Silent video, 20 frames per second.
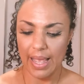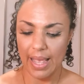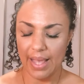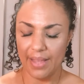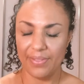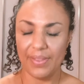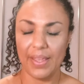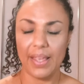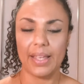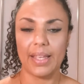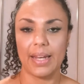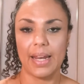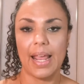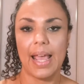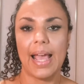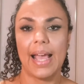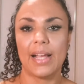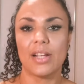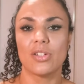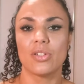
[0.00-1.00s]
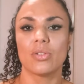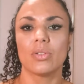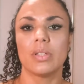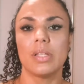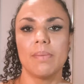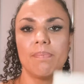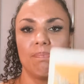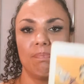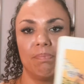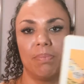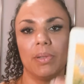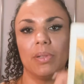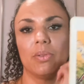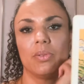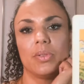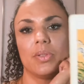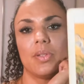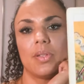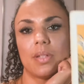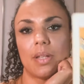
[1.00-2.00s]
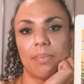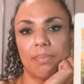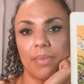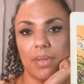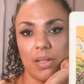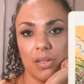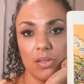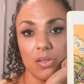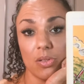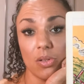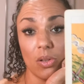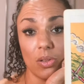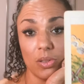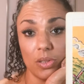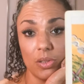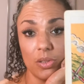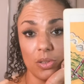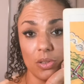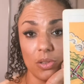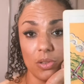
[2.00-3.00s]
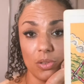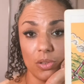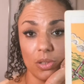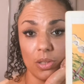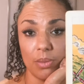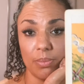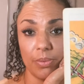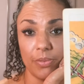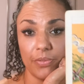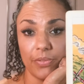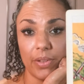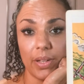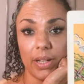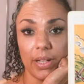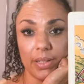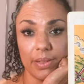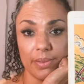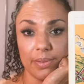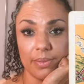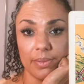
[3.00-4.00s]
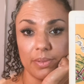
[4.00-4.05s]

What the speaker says: and they can actually build something solid on top of that.